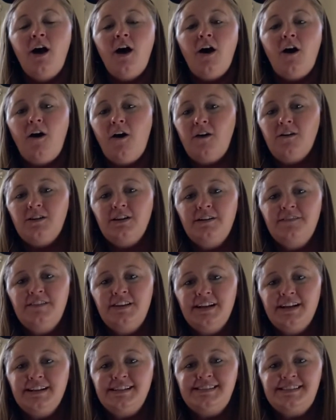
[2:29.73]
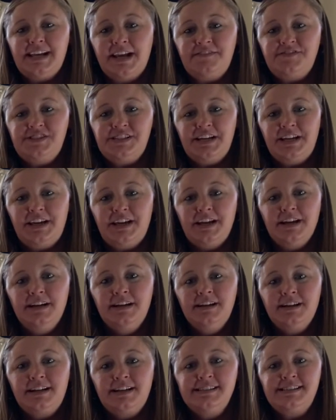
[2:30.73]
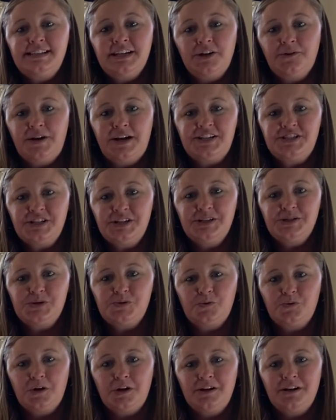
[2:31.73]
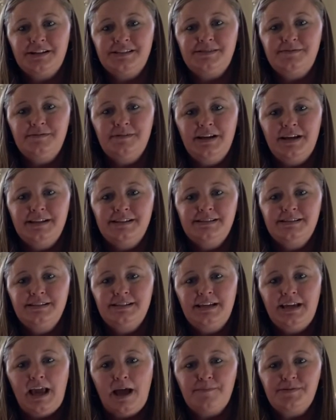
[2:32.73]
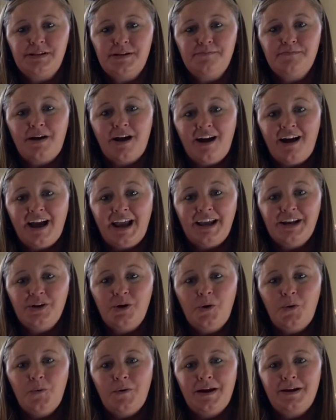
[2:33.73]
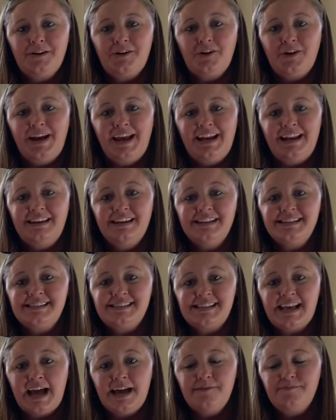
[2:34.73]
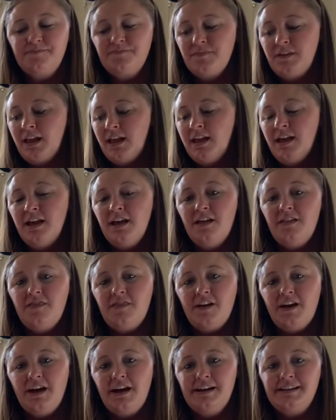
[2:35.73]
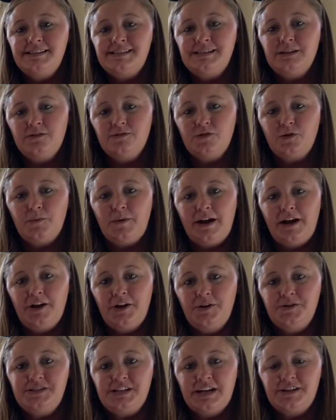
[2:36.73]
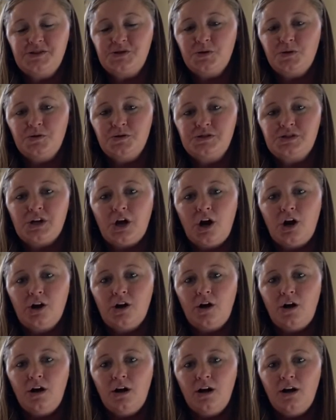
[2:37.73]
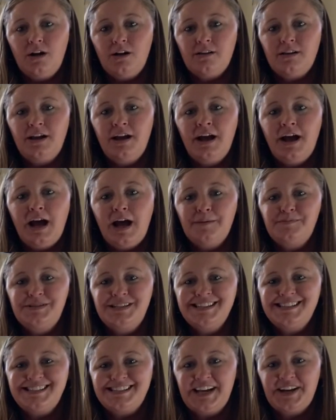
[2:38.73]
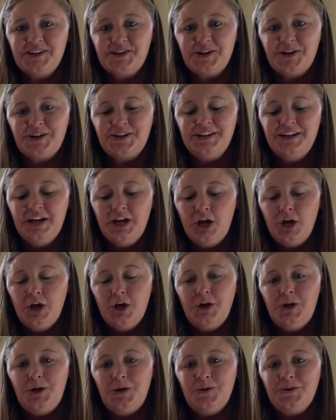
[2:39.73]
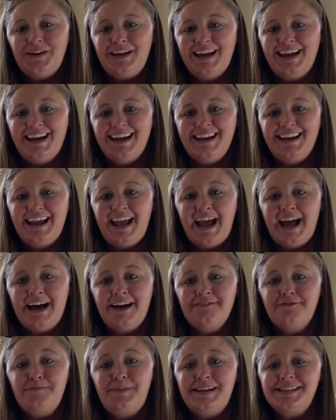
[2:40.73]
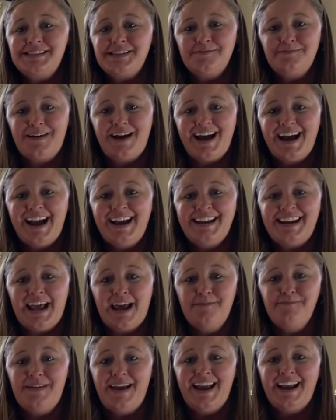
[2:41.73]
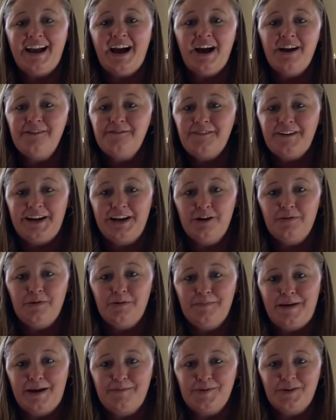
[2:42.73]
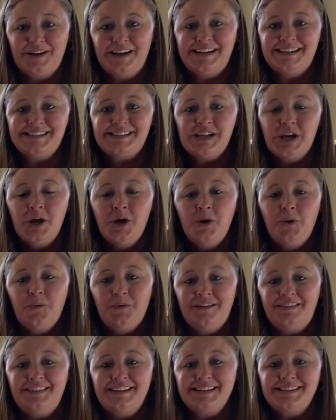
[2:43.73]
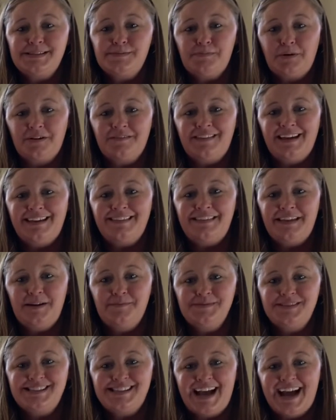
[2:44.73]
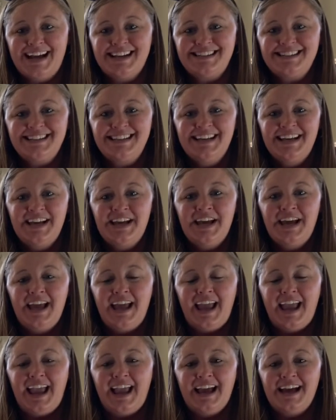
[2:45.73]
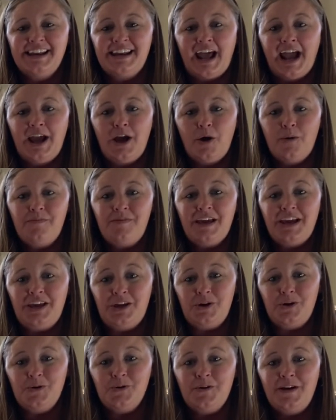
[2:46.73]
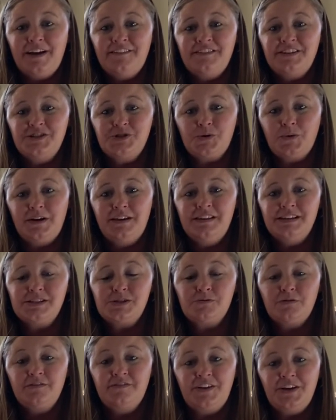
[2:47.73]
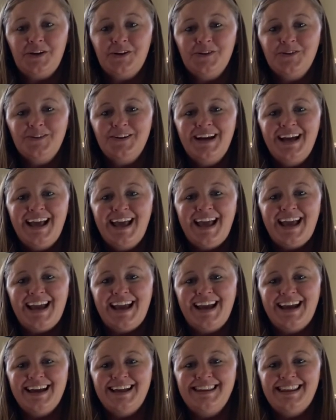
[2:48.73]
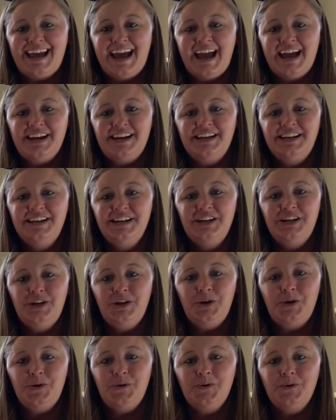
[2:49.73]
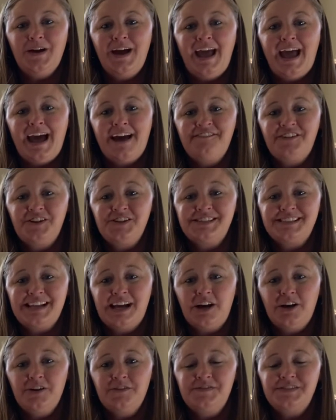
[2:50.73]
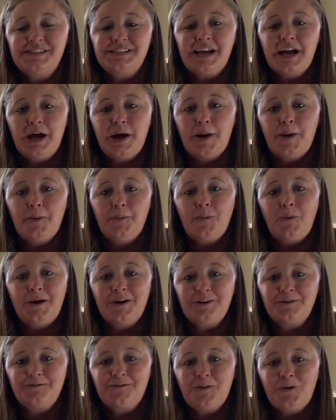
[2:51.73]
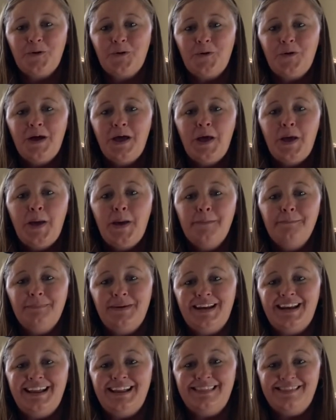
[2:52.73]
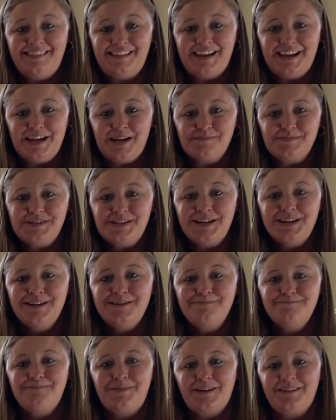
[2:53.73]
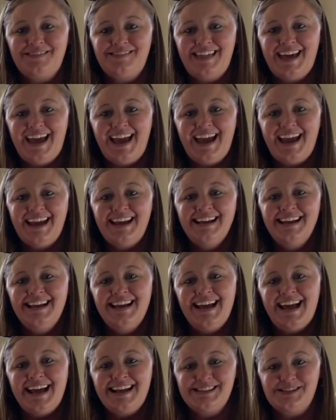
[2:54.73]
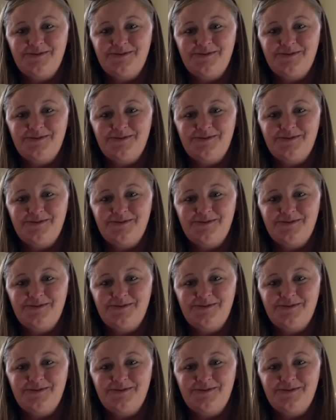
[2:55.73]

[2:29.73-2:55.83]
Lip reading: All of the safety considerations were kept in mind when creating this set. The silverware utensils are all up to standard. You can have peace of mind and make unforgettable memories with this birthday theme set. And I hope that you have enjoyed this review and that you have yourselves a wonderful mini-themed birthday as